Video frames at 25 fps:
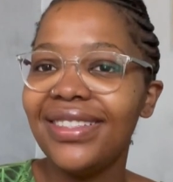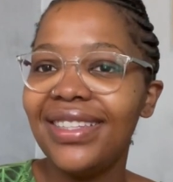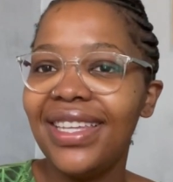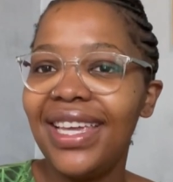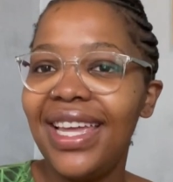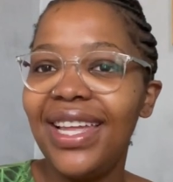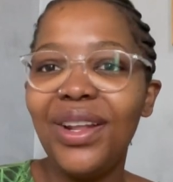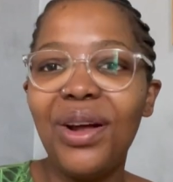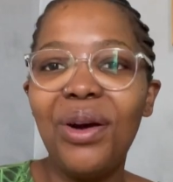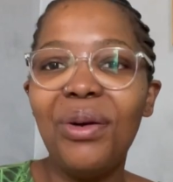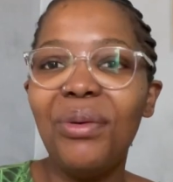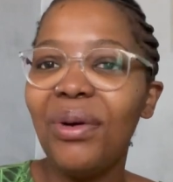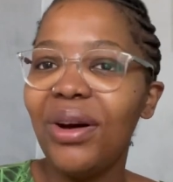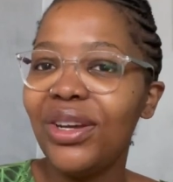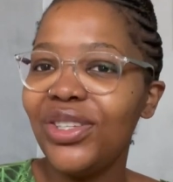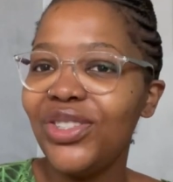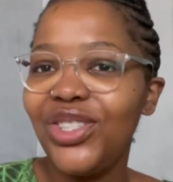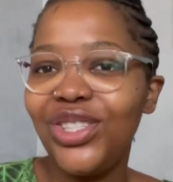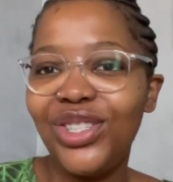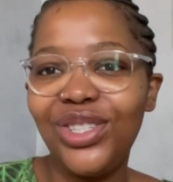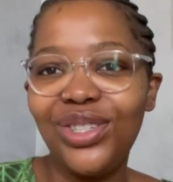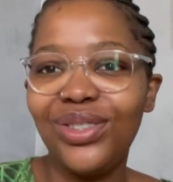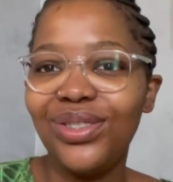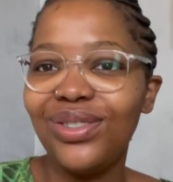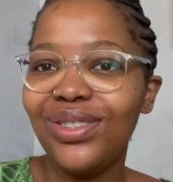He don't
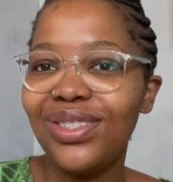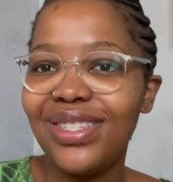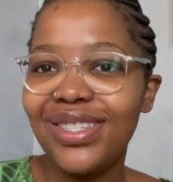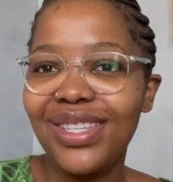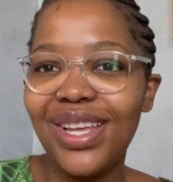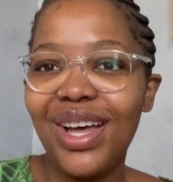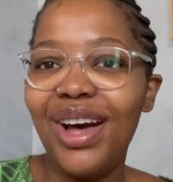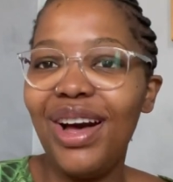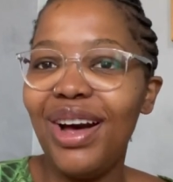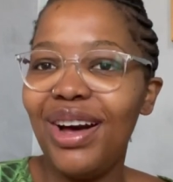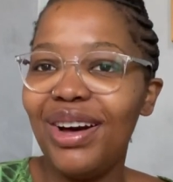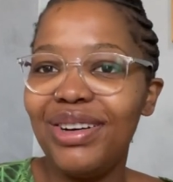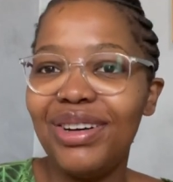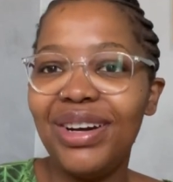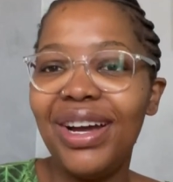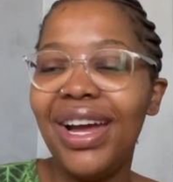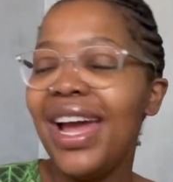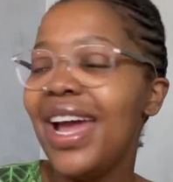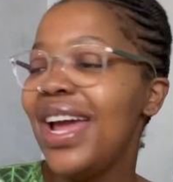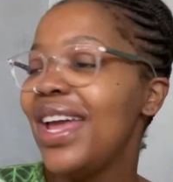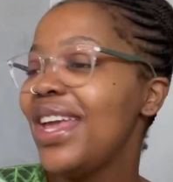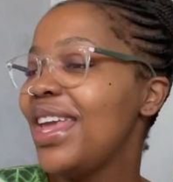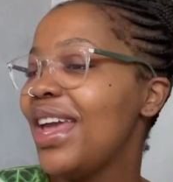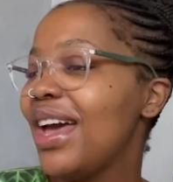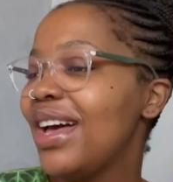want you. So,
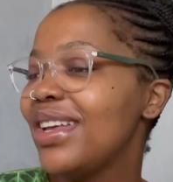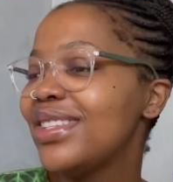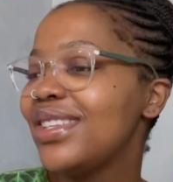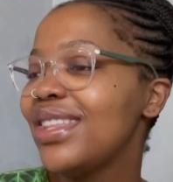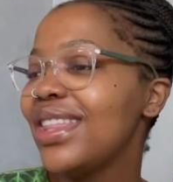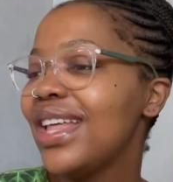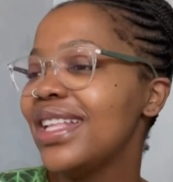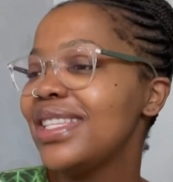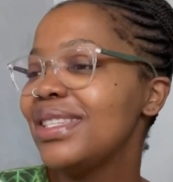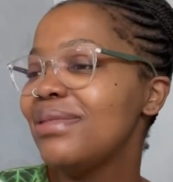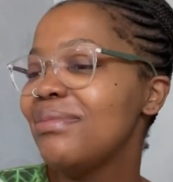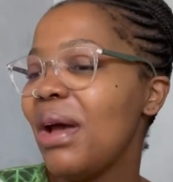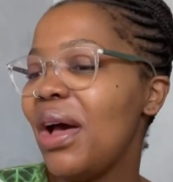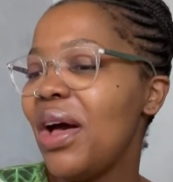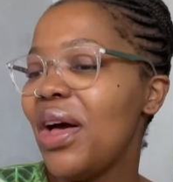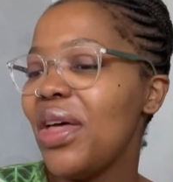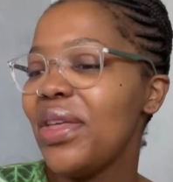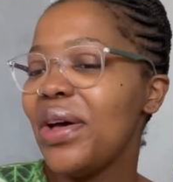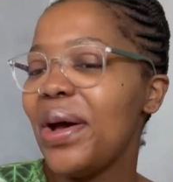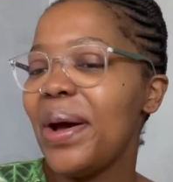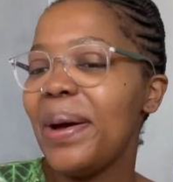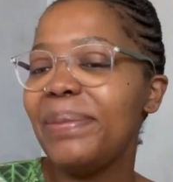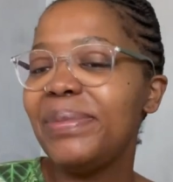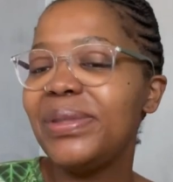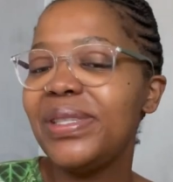yeah, so that's my
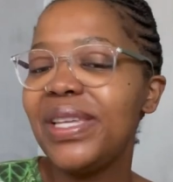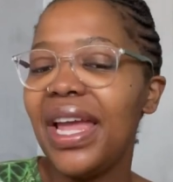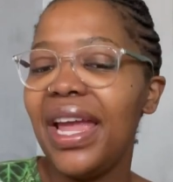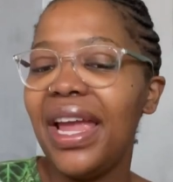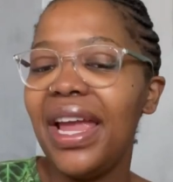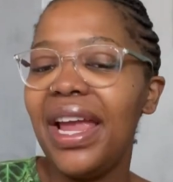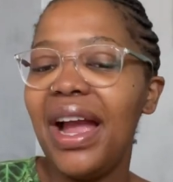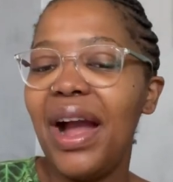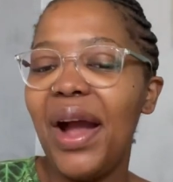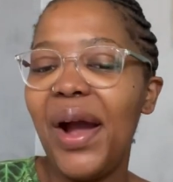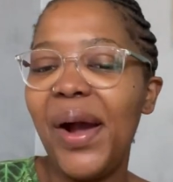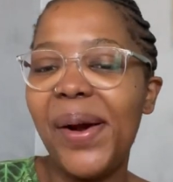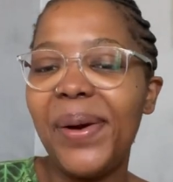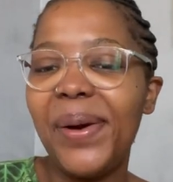other update.